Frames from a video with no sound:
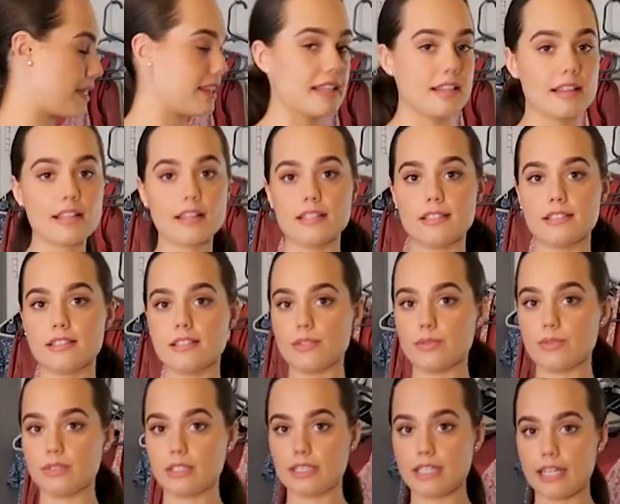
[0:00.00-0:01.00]
I think that this is
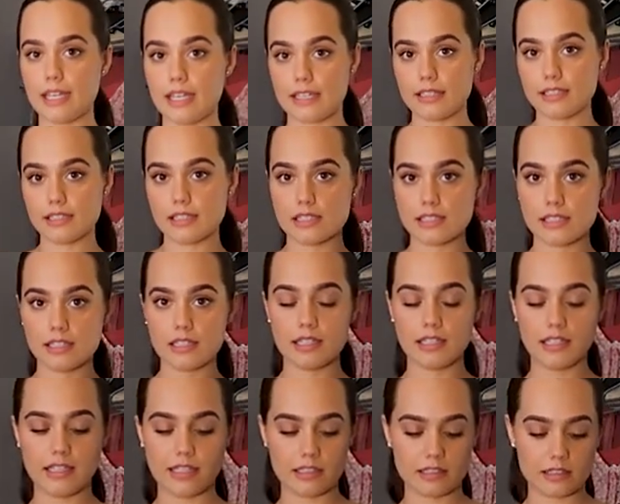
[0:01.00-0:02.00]
really nice
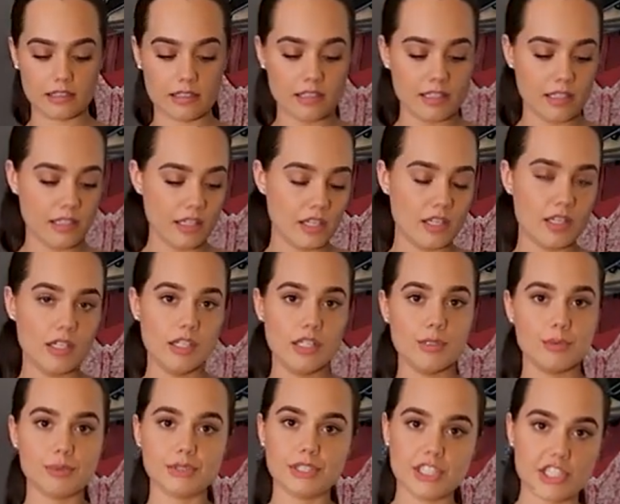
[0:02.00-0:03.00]
and
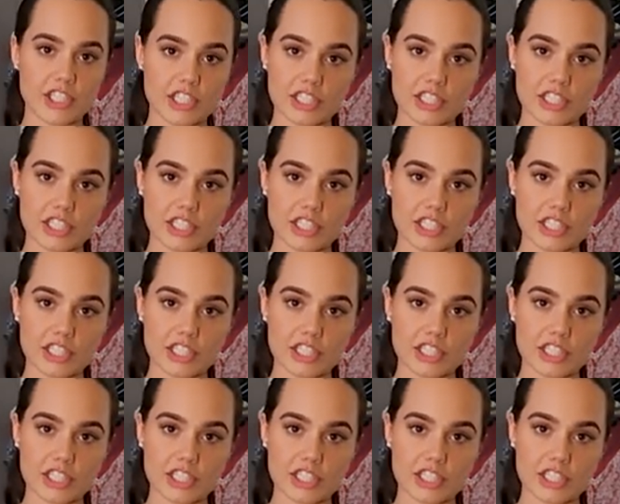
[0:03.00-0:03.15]
really